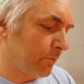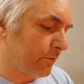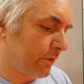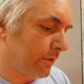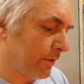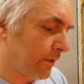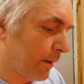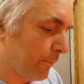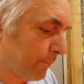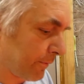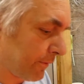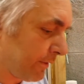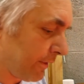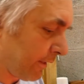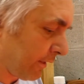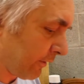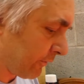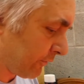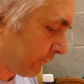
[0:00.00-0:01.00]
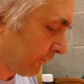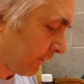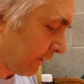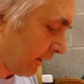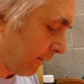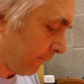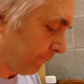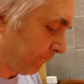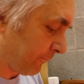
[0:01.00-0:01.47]
in a couple of years.
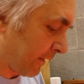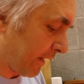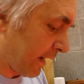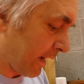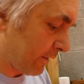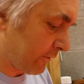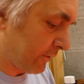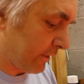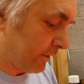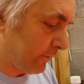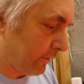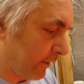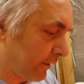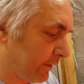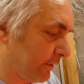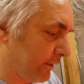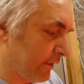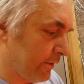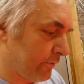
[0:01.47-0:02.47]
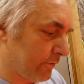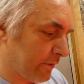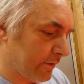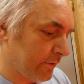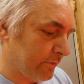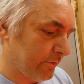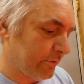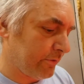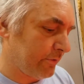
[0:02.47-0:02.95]
They actually like these
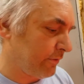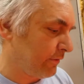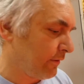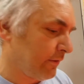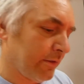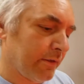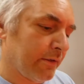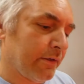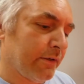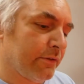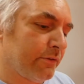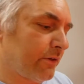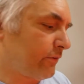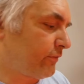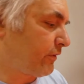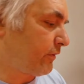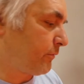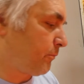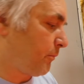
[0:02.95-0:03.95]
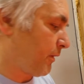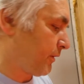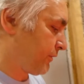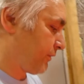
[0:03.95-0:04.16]
things just as much